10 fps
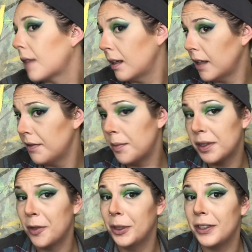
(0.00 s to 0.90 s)
I love them
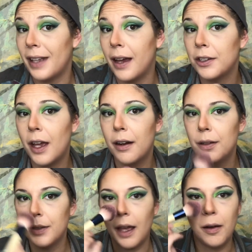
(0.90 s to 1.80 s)
so much as
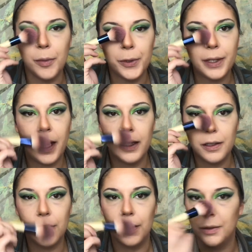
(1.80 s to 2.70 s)
eyeshadows, I almost hate
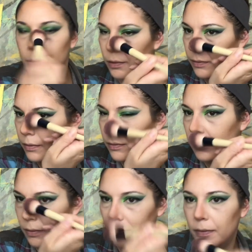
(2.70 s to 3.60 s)
to
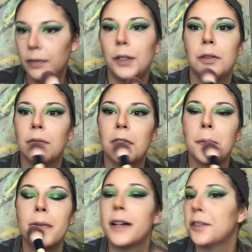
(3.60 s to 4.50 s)
use them for
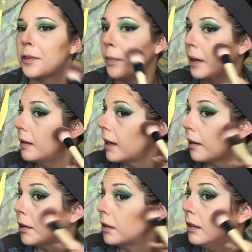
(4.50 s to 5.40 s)
blush, but I
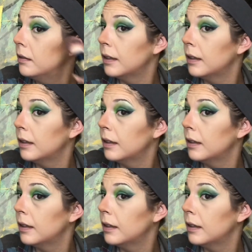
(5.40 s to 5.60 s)
could.